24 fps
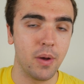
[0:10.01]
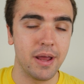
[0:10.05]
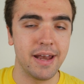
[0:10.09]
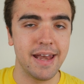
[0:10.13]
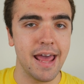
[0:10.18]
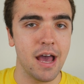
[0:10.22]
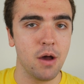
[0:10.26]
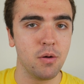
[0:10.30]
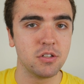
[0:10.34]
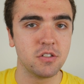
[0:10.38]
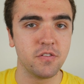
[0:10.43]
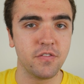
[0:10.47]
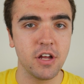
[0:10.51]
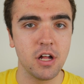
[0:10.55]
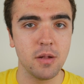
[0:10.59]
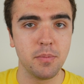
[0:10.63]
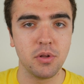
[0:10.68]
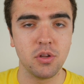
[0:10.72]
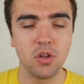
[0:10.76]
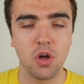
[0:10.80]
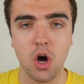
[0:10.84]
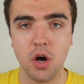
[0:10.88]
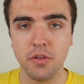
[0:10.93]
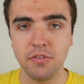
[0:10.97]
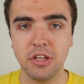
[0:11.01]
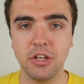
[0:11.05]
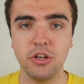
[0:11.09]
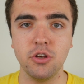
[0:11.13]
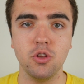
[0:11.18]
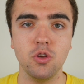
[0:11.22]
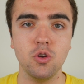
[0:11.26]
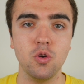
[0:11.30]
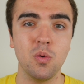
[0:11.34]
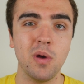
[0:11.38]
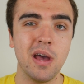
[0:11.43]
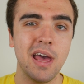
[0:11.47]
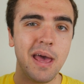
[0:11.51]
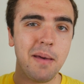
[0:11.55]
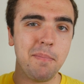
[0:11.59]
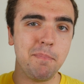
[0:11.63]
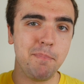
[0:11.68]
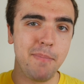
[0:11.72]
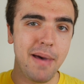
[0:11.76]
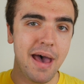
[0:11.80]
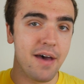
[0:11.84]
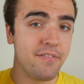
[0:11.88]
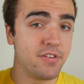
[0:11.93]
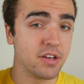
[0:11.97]
and now it's available on the new
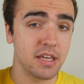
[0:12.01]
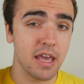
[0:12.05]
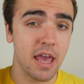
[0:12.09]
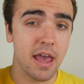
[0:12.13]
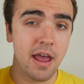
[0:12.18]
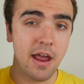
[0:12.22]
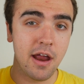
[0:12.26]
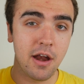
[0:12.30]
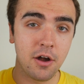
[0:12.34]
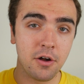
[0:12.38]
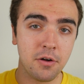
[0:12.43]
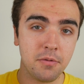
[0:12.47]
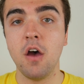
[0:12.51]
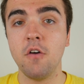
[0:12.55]
Mavic Air.